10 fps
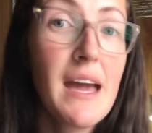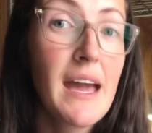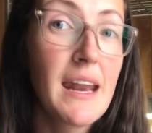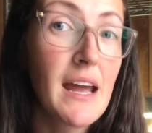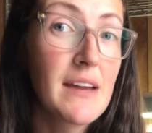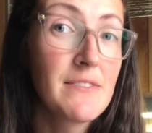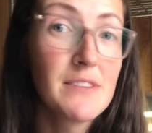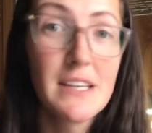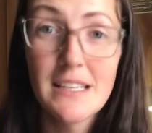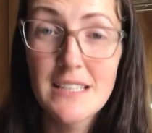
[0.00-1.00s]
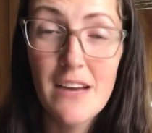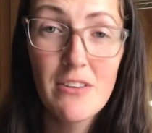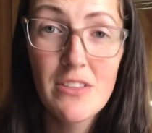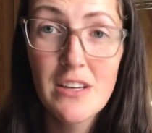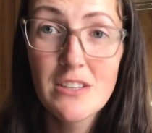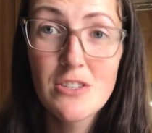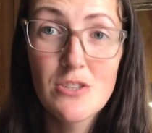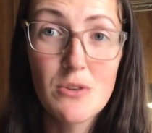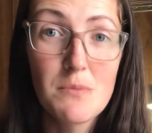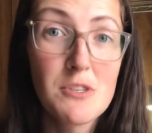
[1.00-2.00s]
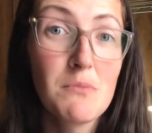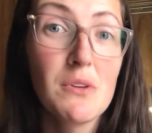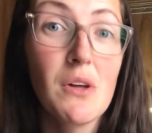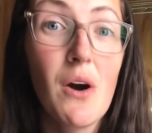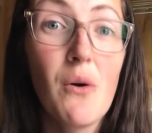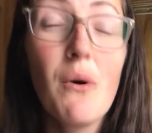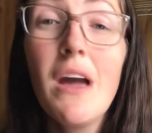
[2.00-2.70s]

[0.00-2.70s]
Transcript: and I've linked everything in the description below.